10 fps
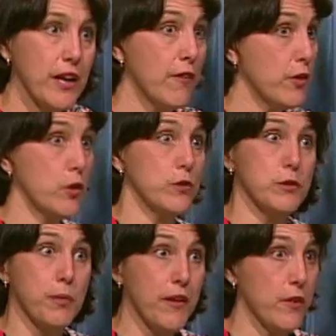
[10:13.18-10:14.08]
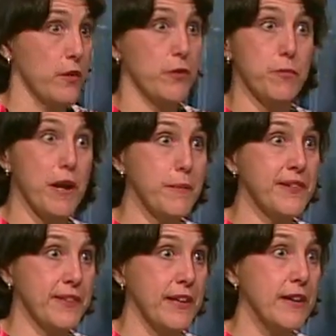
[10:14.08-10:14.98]
of the older brother who's
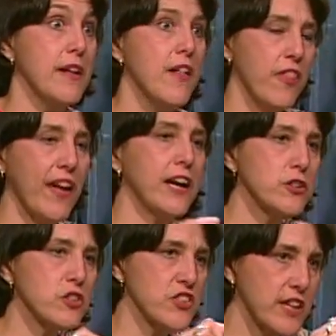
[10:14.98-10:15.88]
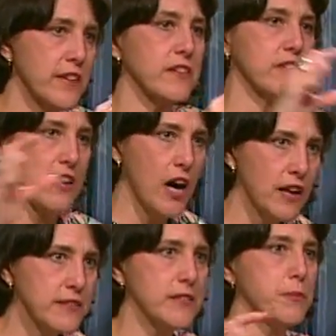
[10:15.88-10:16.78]
babysitting. They understand this
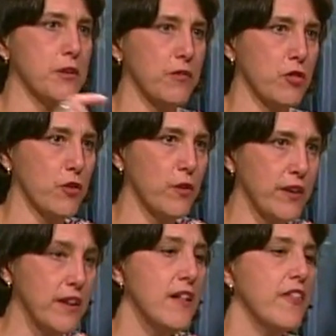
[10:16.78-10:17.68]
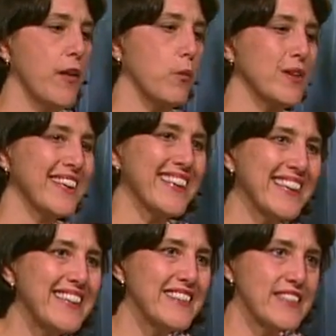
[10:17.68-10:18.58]
concept of authority that will at
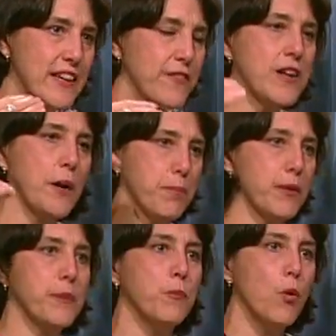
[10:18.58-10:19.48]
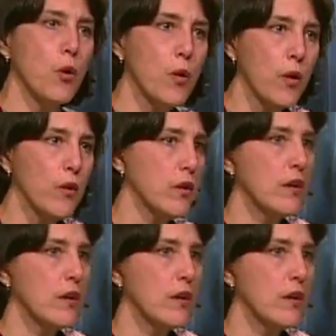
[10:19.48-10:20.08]
least, if not bring moral,